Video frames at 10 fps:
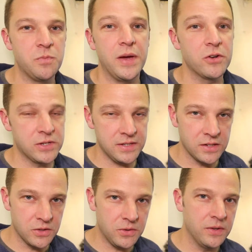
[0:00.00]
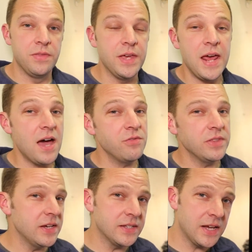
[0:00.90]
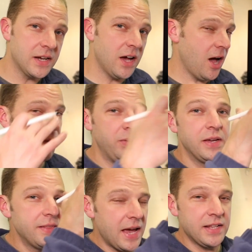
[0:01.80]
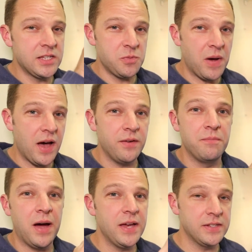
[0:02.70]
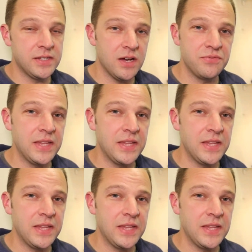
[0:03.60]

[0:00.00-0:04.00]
better signal than having the antenna up in that spot by itself.